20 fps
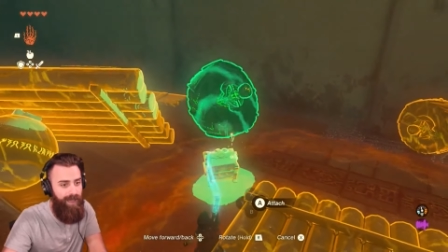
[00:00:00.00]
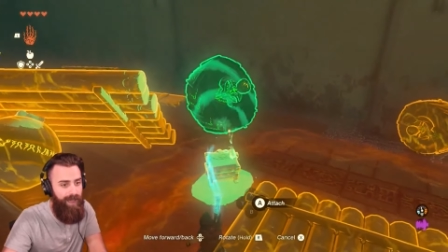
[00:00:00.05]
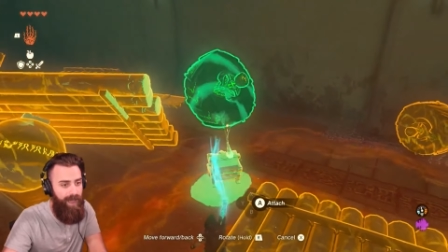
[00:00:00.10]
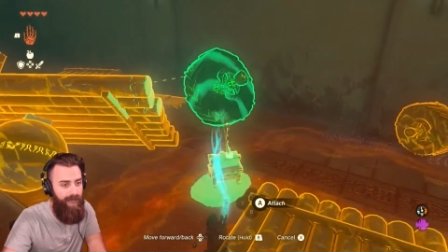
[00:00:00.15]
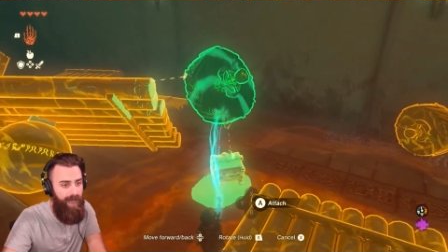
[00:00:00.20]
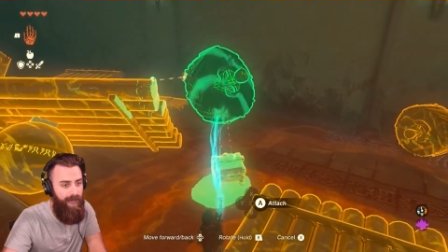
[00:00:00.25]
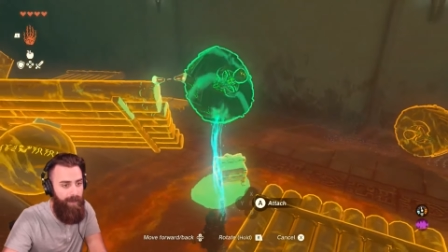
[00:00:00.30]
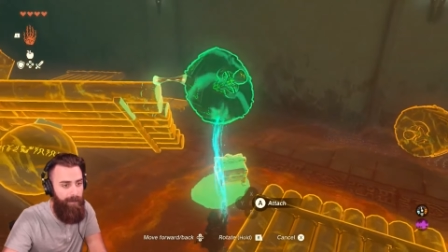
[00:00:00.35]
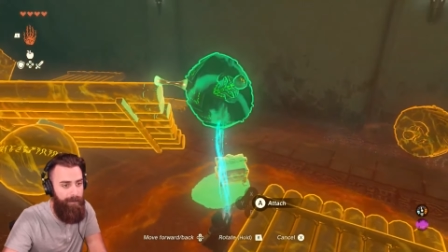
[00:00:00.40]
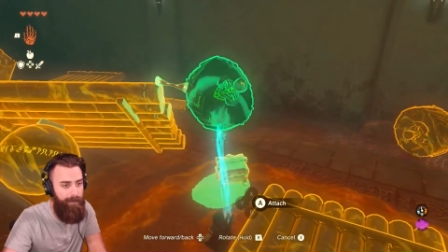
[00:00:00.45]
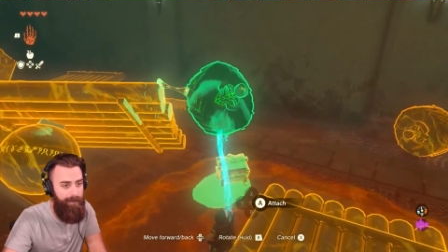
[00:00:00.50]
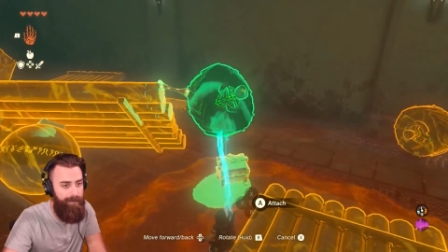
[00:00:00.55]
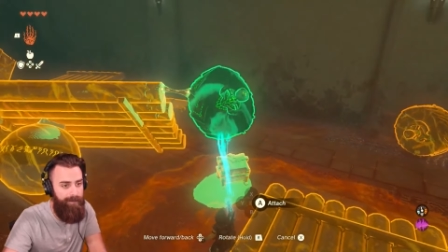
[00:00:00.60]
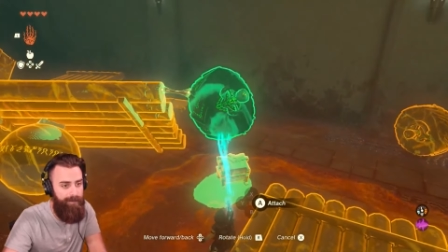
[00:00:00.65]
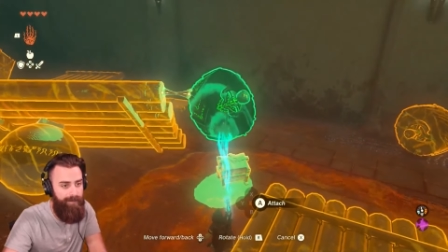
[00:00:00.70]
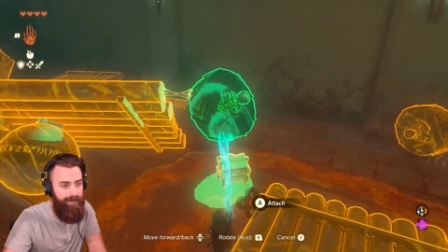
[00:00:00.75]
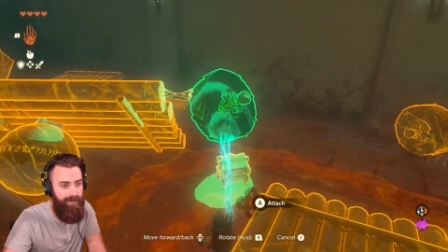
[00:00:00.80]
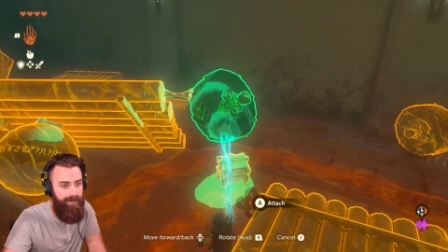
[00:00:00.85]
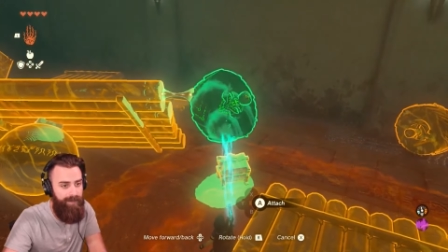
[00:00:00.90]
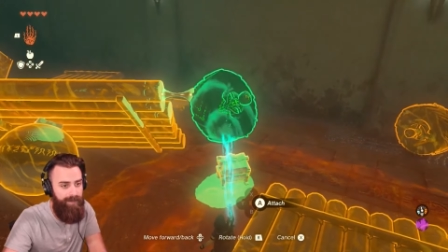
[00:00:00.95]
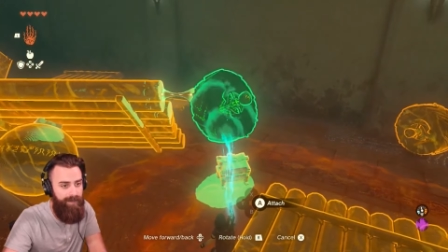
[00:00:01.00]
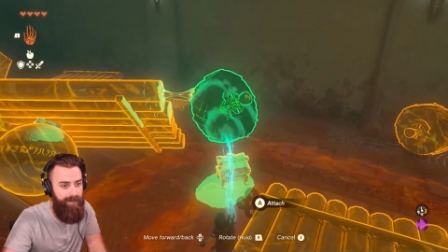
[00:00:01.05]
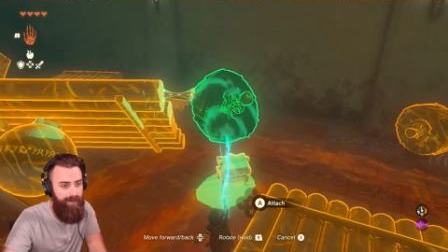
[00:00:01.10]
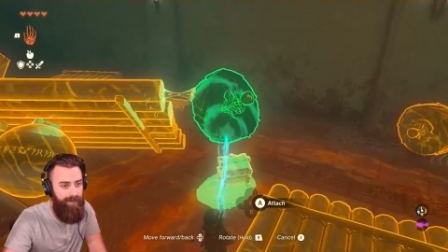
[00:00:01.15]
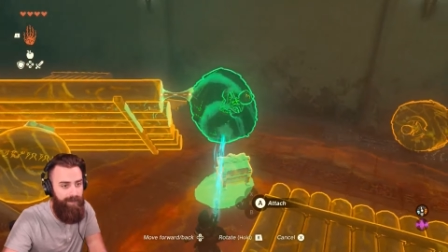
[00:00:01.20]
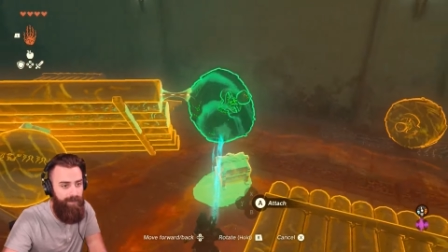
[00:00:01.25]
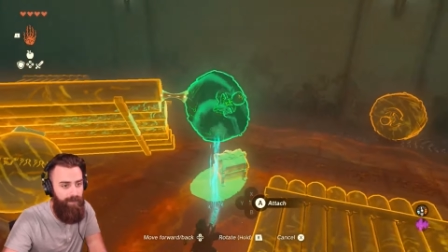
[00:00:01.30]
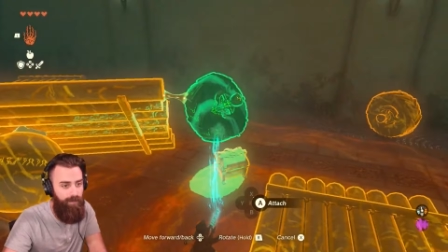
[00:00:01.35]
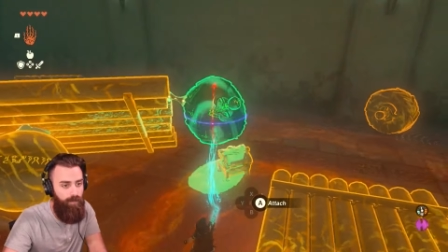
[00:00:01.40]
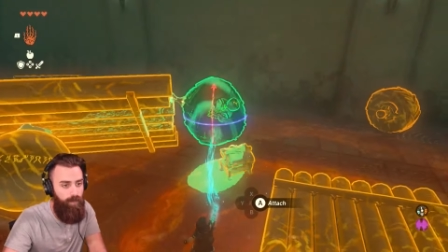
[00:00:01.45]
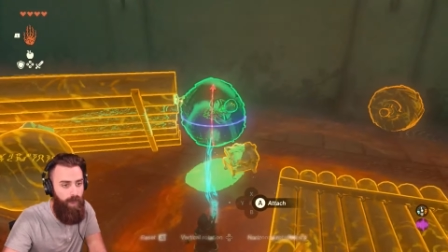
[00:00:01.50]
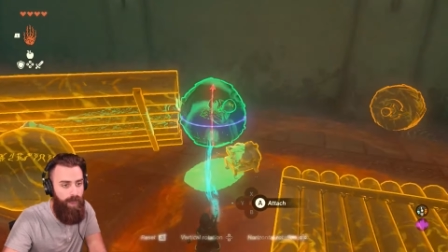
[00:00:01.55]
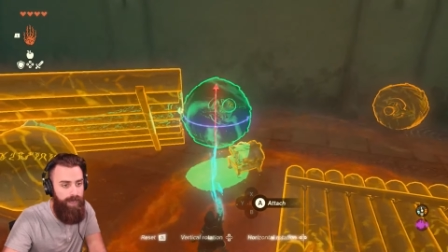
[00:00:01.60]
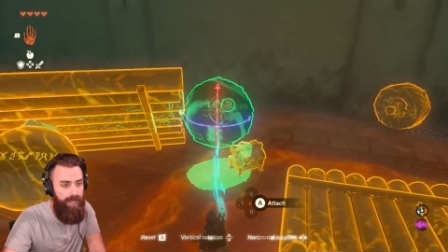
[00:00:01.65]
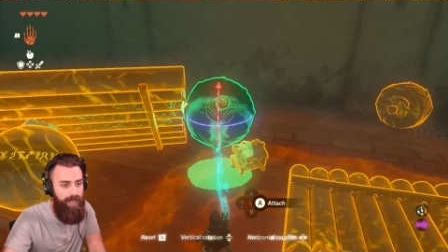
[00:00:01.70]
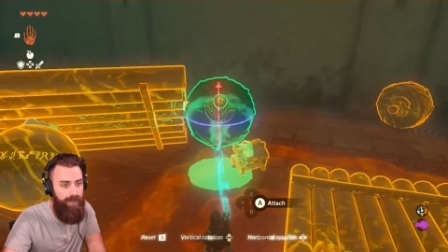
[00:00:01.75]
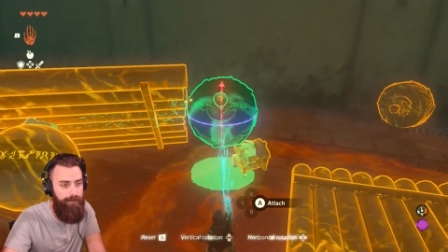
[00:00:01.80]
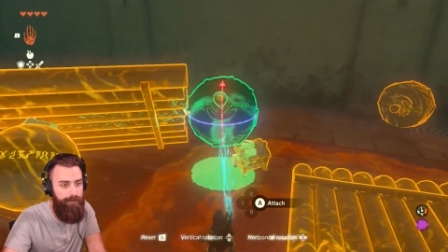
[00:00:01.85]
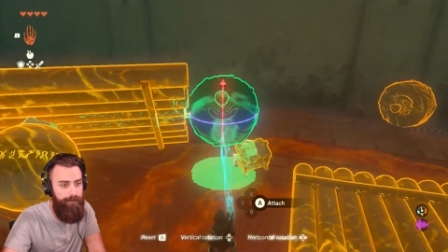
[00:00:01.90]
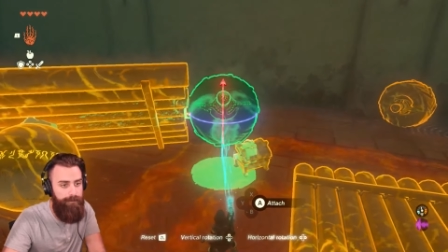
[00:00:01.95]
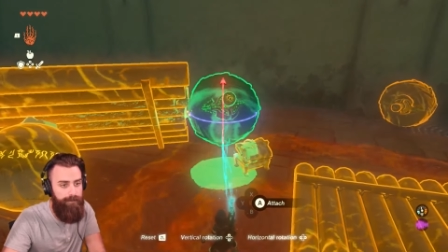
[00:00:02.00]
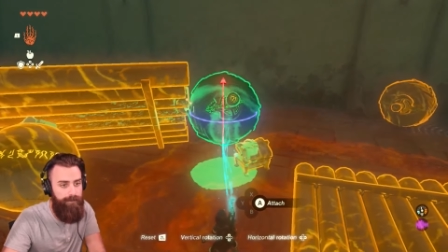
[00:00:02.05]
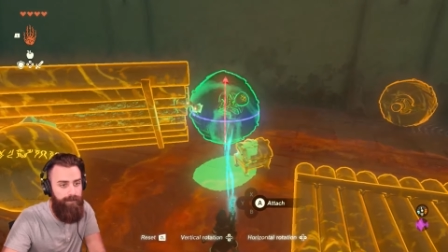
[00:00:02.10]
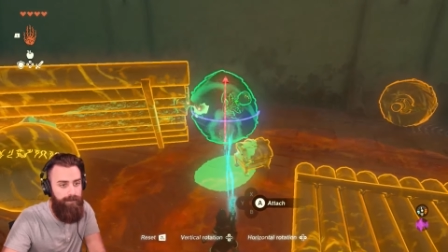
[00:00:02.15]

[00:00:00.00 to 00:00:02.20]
Um, what if